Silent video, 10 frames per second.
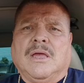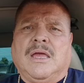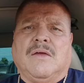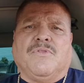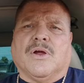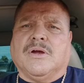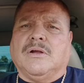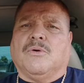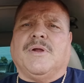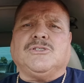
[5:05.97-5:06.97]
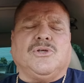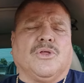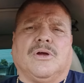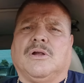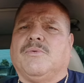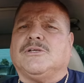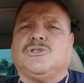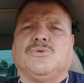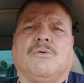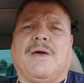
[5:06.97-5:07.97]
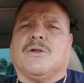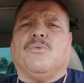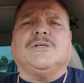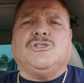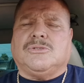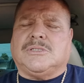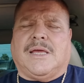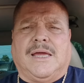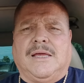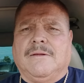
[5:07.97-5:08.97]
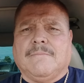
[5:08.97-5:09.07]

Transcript: If they're going to arrest you, they're going to arrest you no matter what you say.